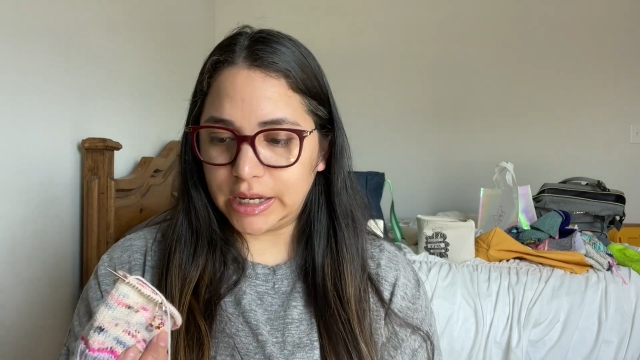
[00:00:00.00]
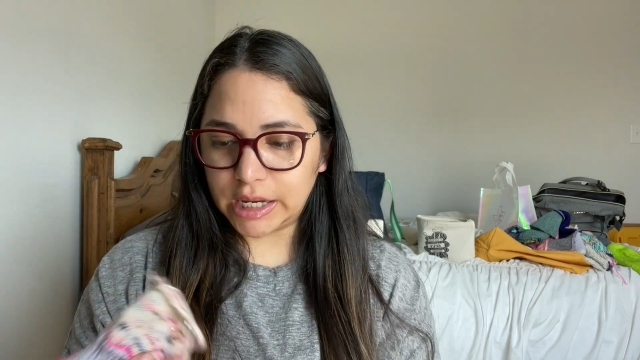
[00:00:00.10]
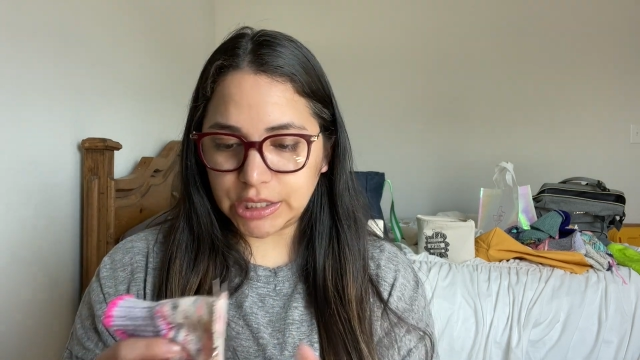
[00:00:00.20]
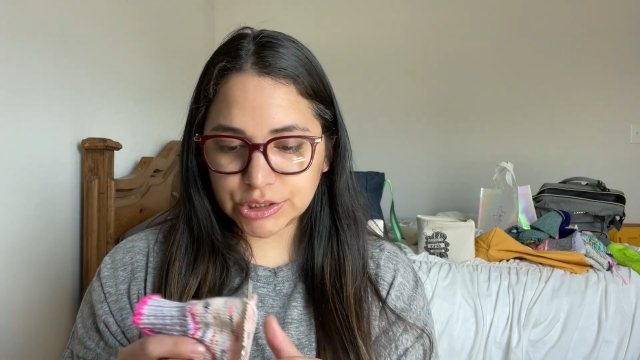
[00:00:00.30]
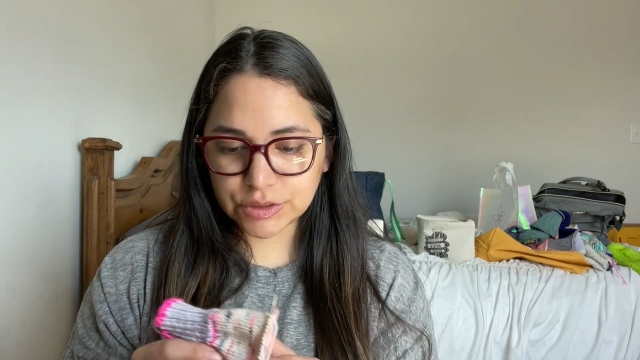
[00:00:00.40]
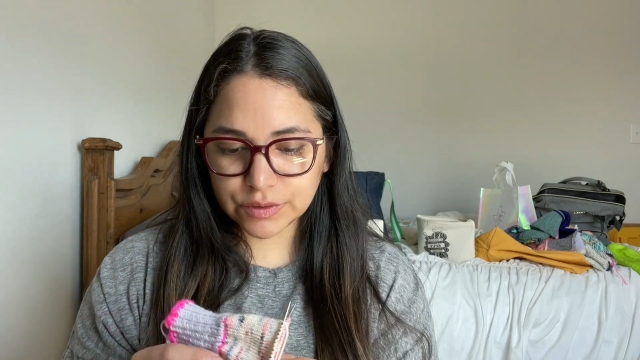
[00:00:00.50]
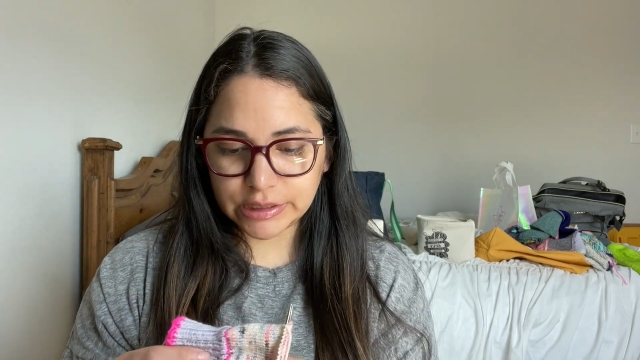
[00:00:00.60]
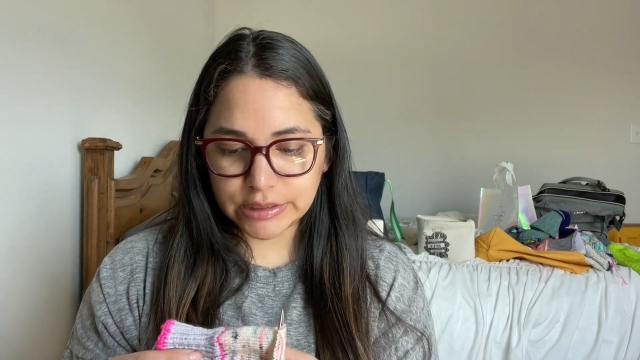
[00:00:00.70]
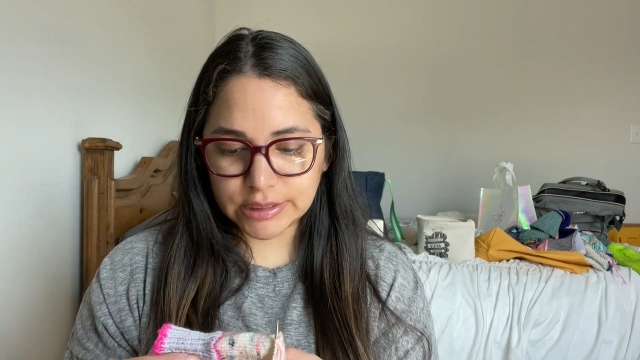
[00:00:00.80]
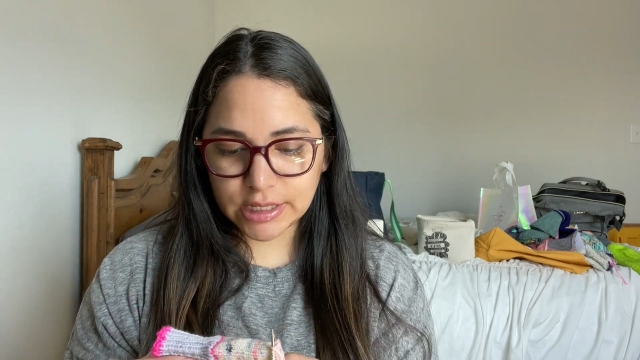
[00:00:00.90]
just
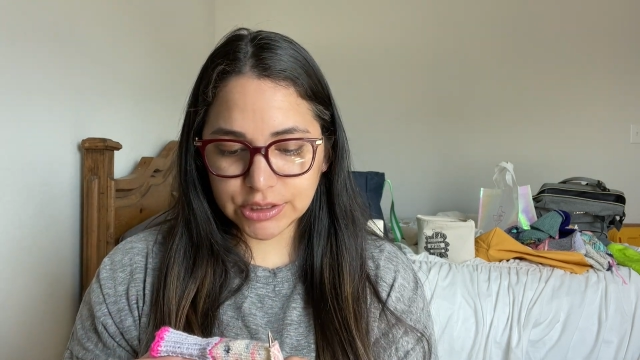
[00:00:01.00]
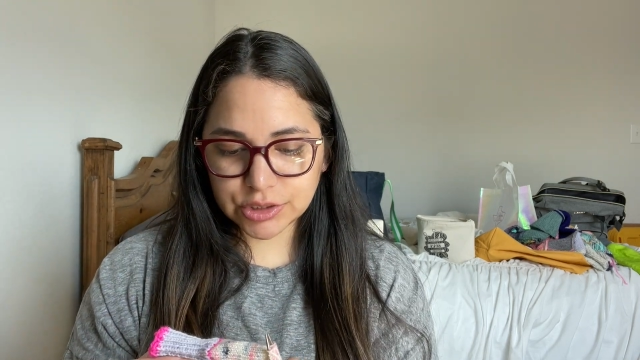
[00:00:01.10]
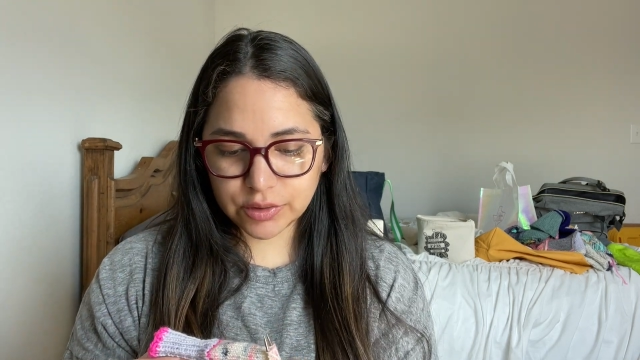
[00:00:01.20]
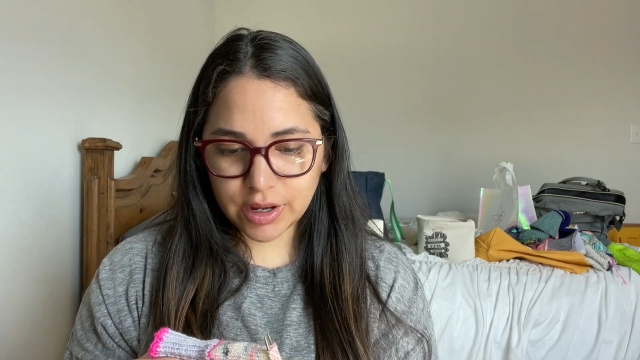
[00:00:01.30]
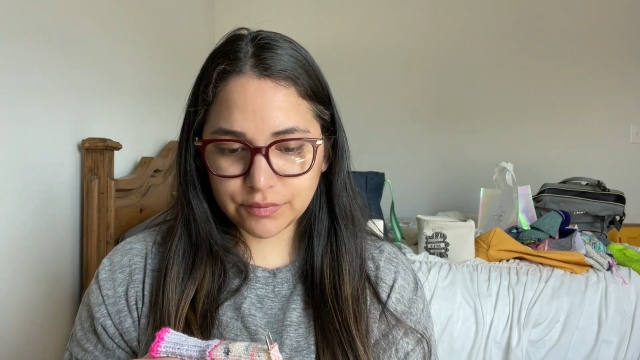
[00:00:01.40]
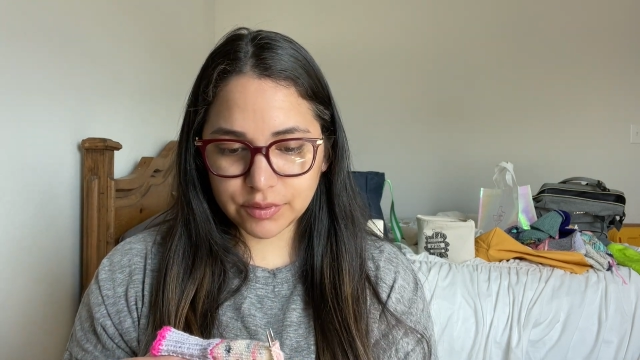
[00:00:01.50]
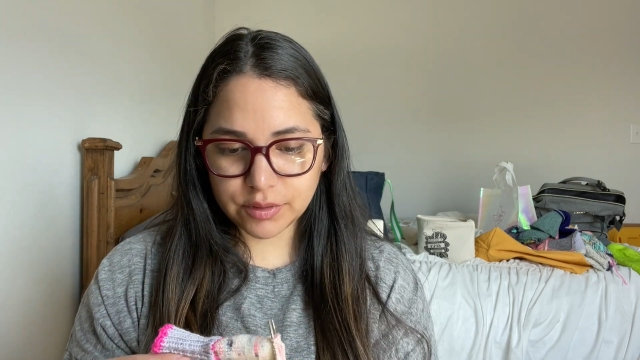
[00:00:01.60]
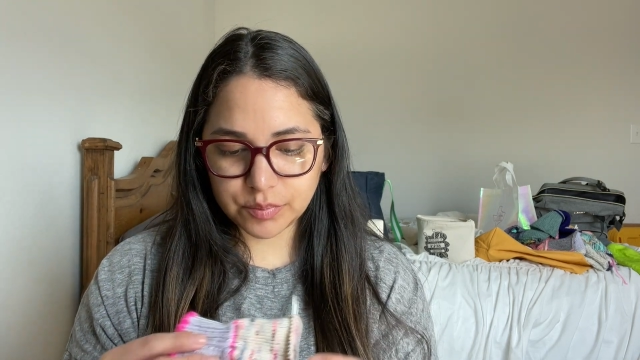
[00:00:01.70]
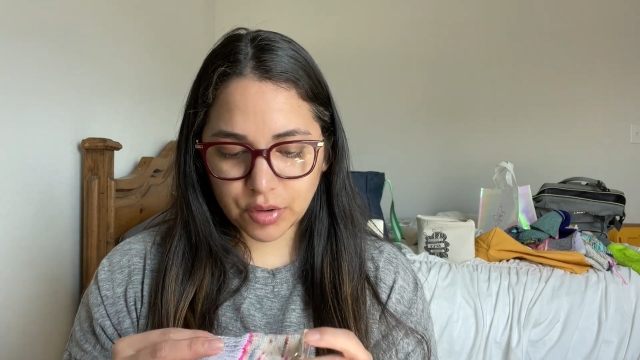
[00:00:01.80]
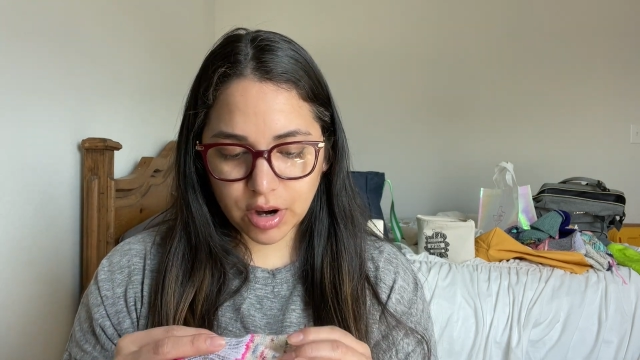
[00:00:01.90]
realized that I don't have
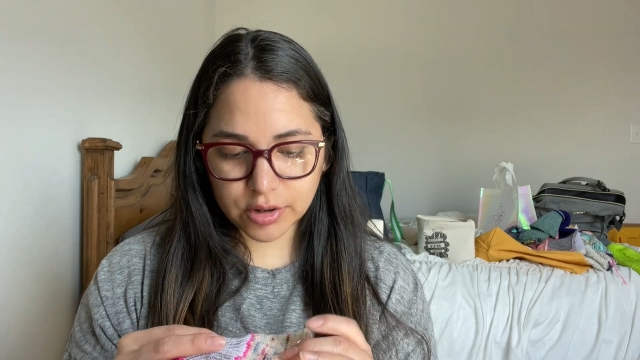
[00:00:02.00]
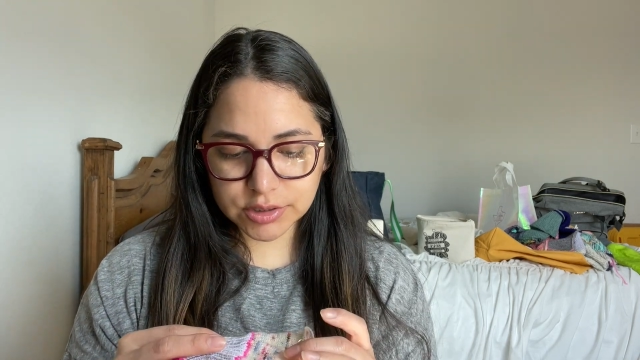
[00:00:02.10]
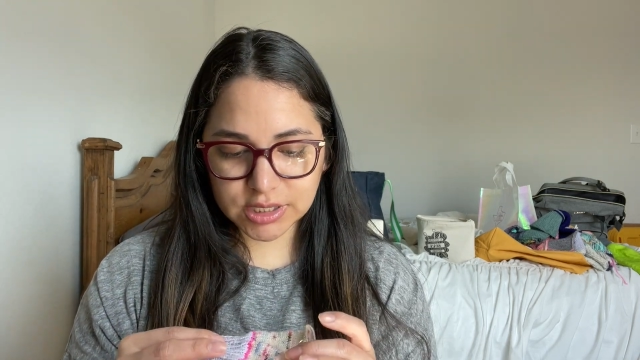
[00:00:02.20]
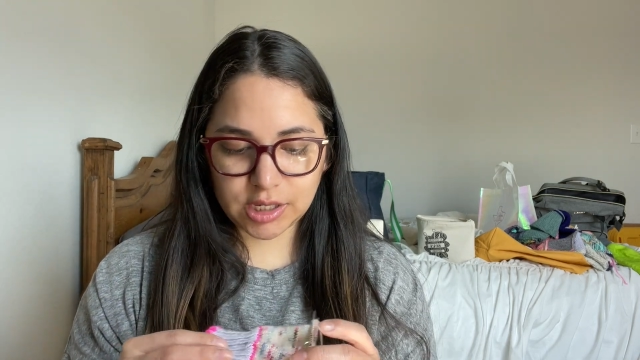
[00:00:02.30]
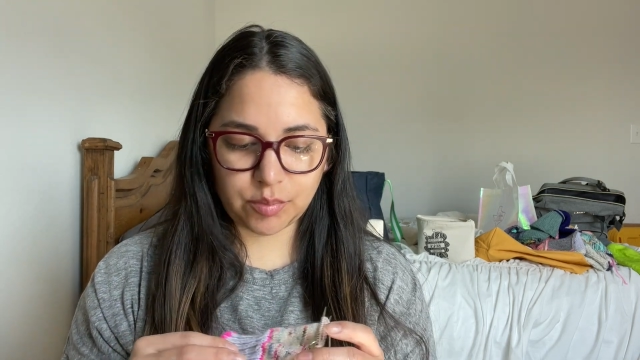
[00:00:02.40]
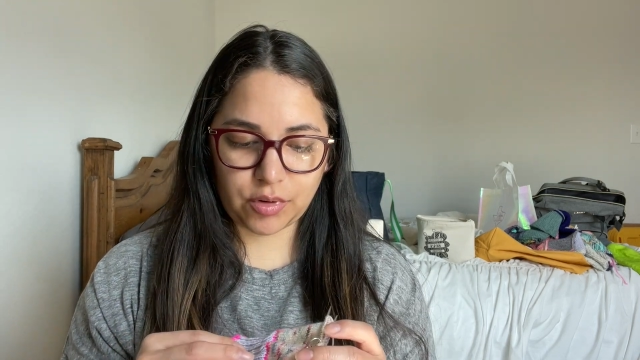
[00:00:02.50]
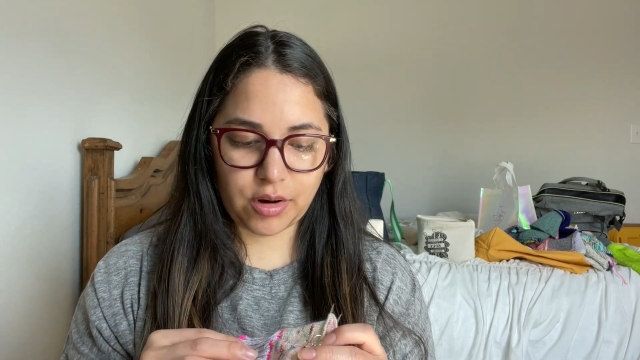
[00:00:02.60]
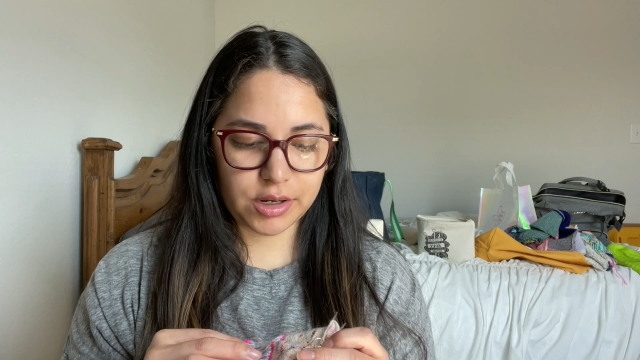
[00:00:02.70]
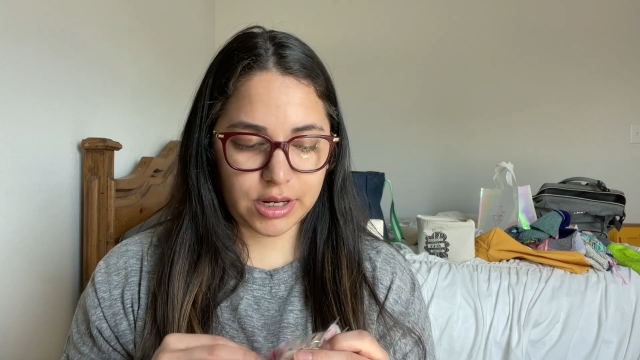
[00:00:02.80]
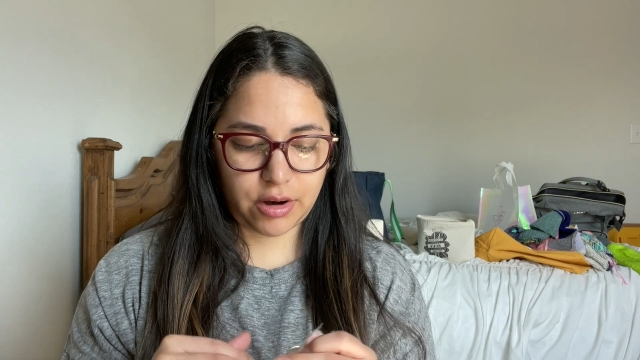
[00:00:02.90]
a progress keeper
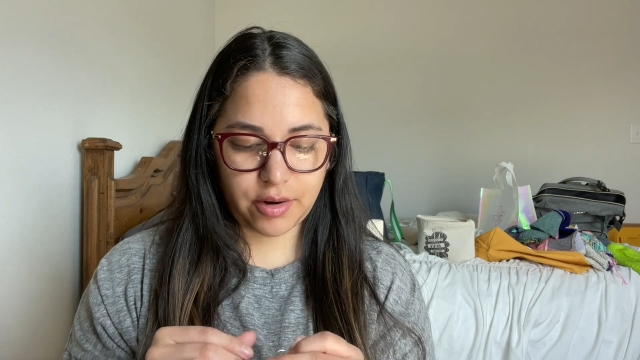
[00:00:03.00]
on here.